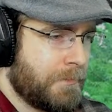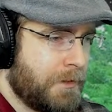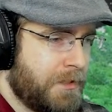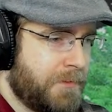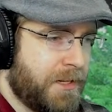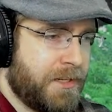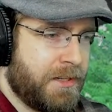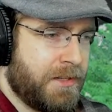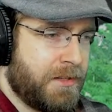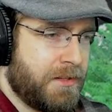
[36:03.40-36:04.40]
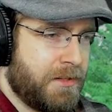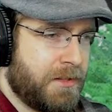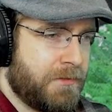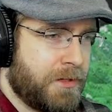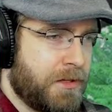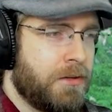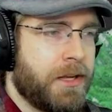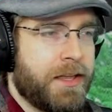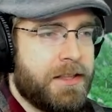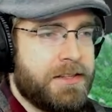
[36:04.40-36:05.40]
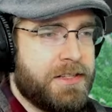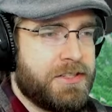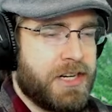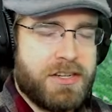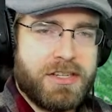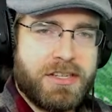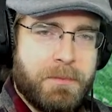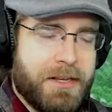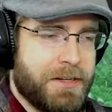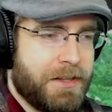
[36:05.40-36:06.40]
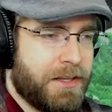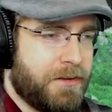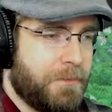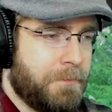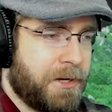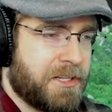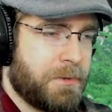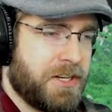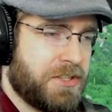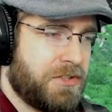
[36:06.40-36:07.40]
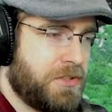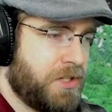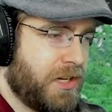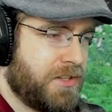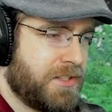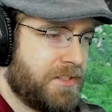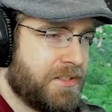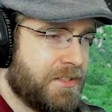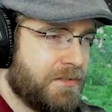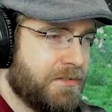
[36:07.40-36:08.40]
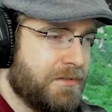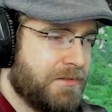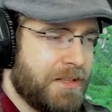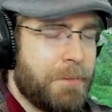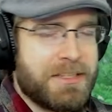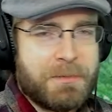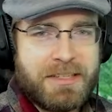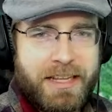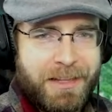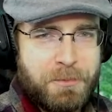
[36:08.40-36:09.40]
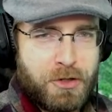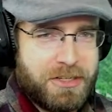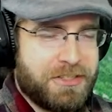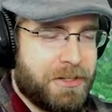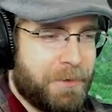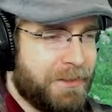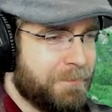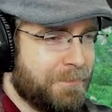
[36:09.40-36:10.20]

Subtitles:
It's fine to give up. Oh yeah, it did change just a bit. Their expressions changed. That makes them slightly more disturbing.